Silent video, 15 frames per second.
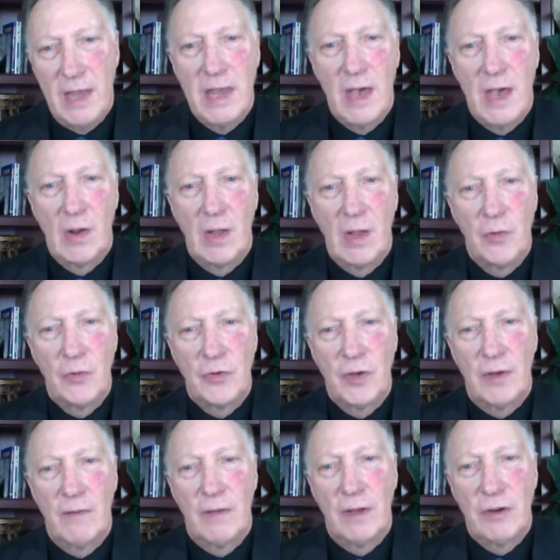downloads
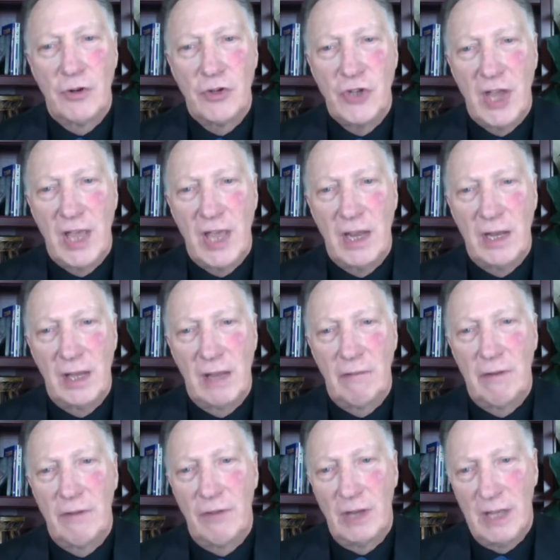of understanding and
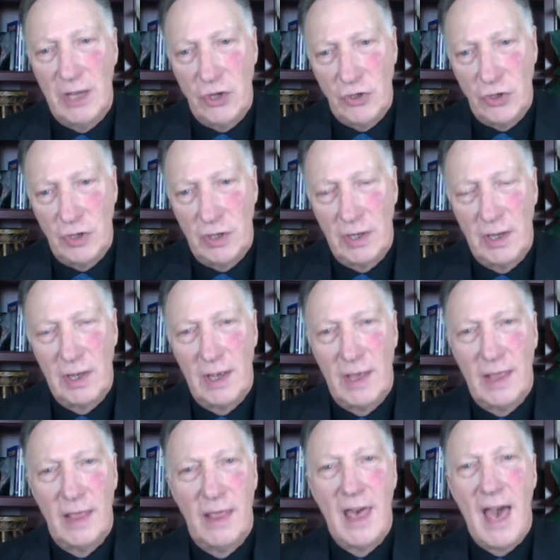revelation
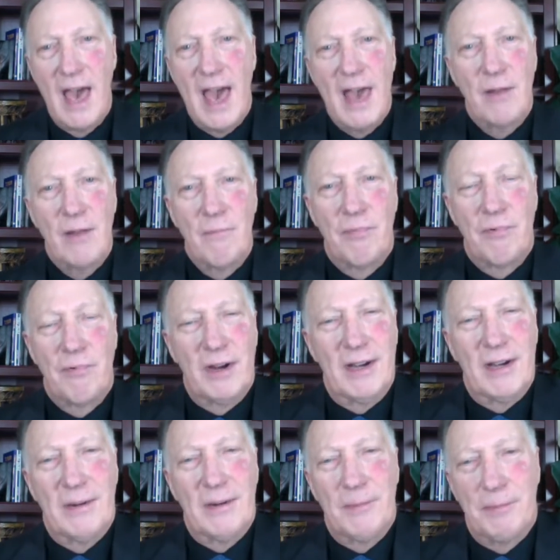that
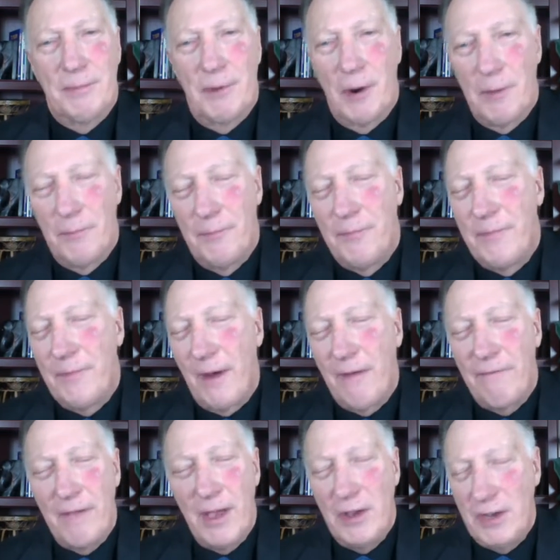are
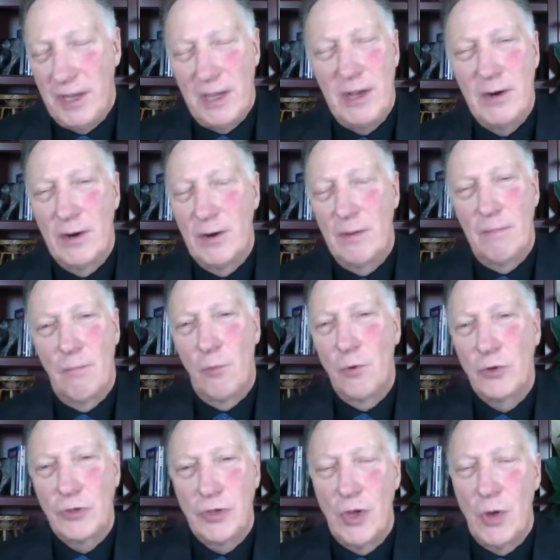found here more
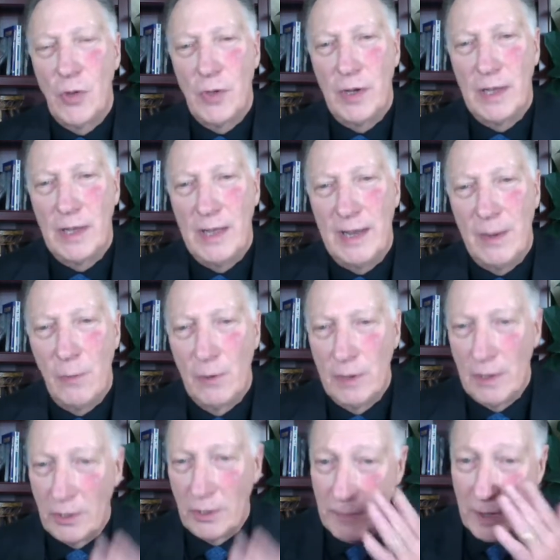so than anywhere
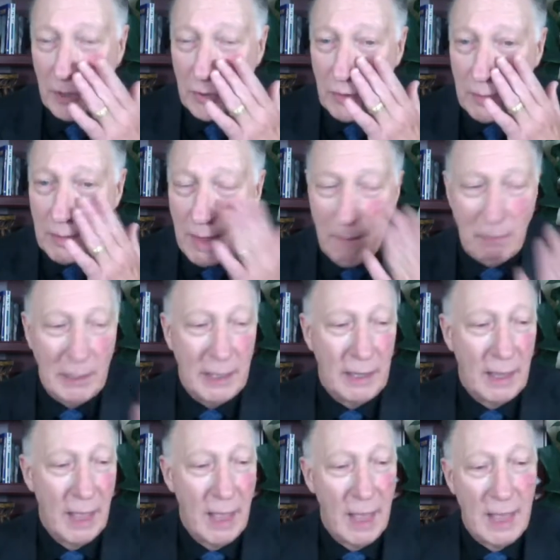else. Make sure I'm not bleeding.
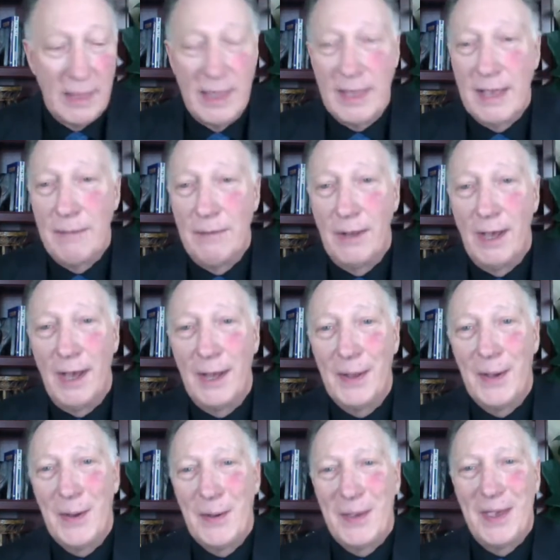I think I'm
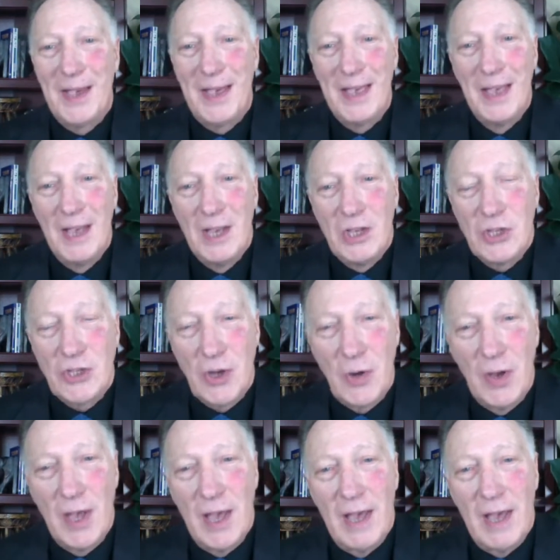not. Okay. So